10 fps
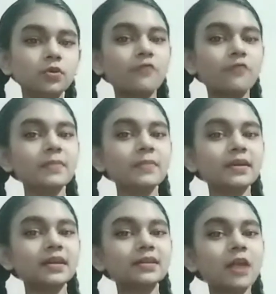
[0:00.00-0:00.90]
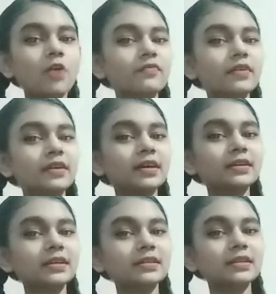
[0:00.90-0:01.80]
After making cloud, we
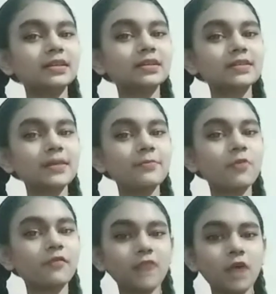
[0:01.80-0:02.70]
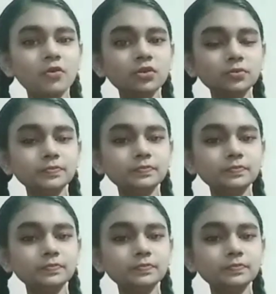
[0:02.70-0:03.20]
cut in the shape of cloud.